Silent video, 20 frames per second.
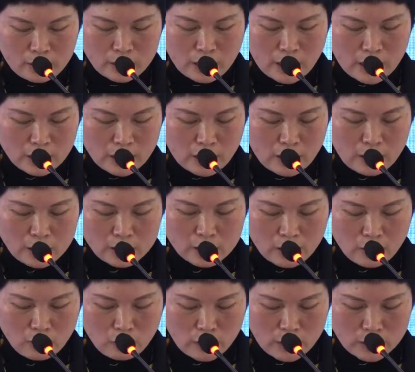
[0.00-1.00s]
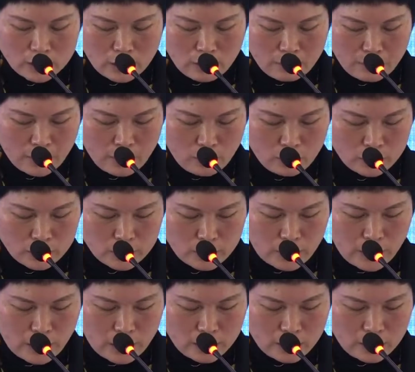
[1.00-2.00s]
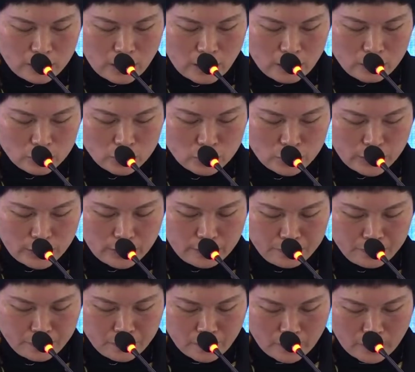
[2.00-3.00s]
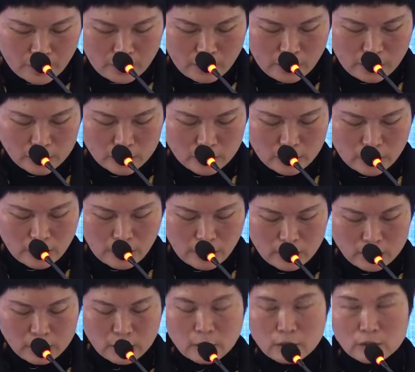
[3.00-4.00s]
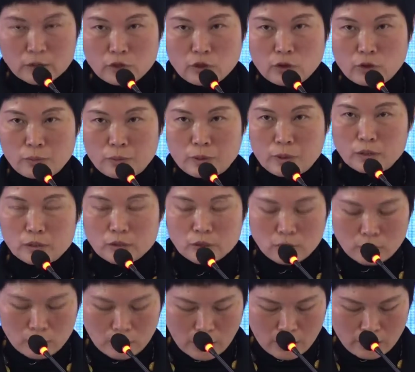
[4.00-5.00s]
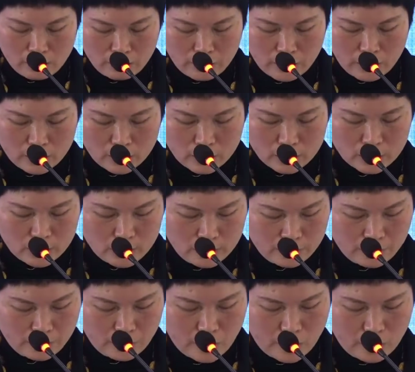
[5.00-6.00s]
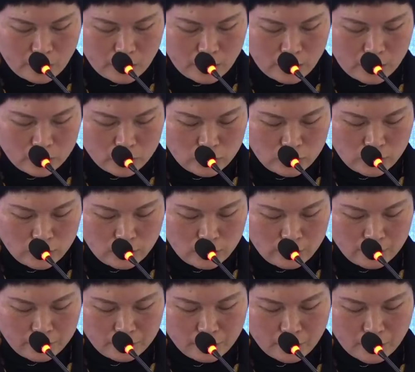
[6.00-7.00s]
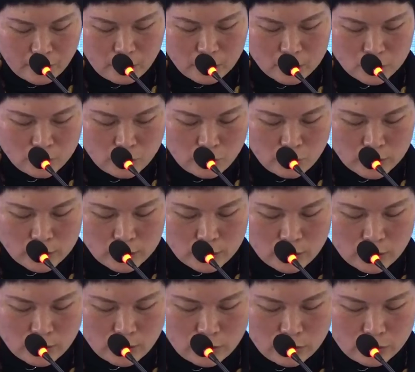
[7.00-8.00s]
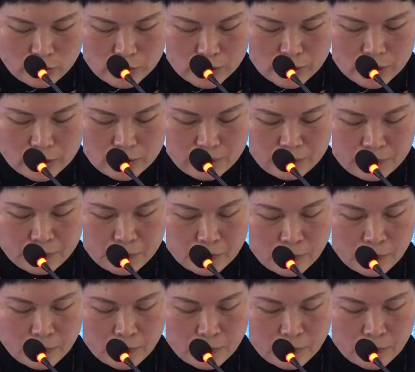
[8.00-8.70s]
China has always opposed any country instigating geopolitical conflicts, engaging in small circles,